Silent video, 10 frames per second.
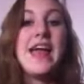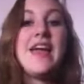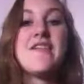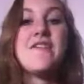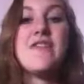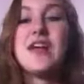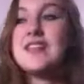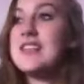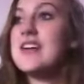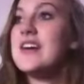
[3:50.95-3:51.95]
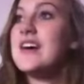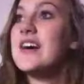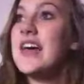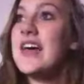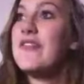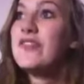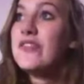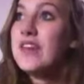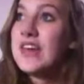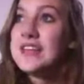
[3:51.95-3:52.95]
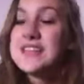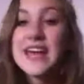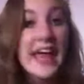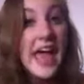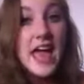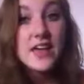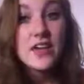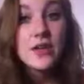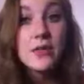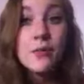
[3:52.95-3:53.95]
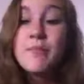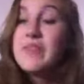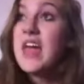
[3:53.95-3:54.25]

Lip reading: If it's like AU